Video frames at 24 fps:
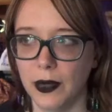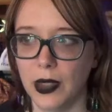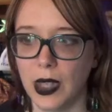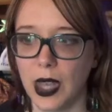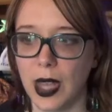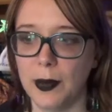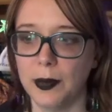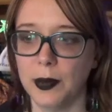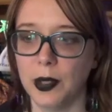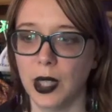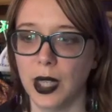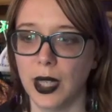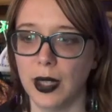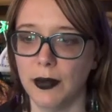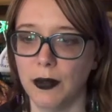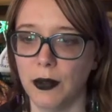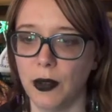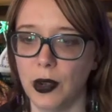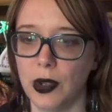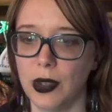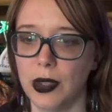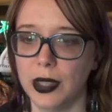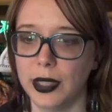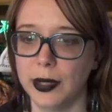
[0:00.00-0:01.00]
that I'm looking
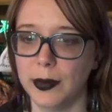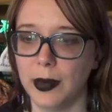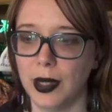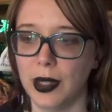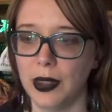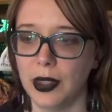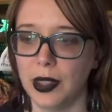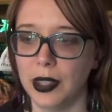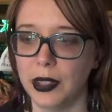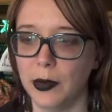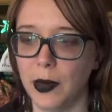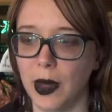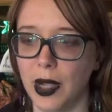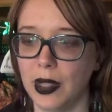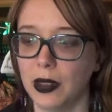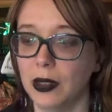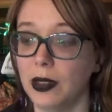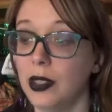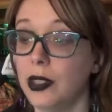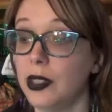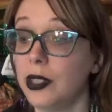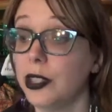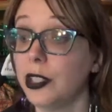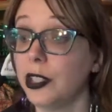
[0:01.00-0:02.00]
for this month as
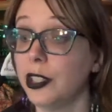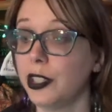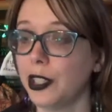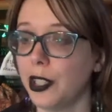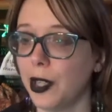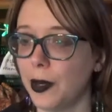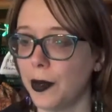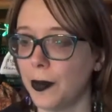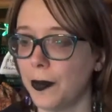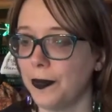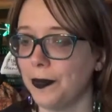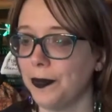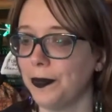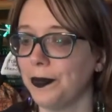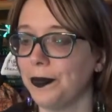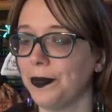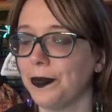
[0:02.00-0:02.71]
well. So,